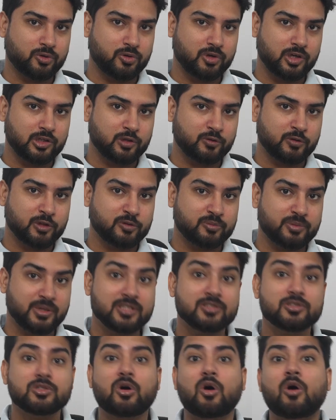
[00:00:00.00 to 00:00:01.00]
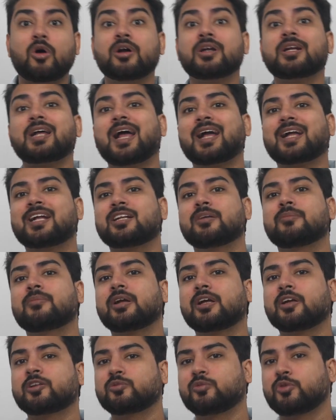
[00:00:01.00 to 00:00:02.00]
2 years of experience or
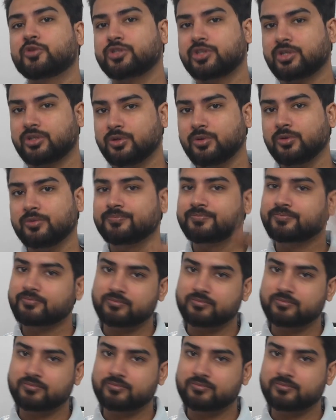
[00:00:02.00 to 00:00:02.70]
academic exposure to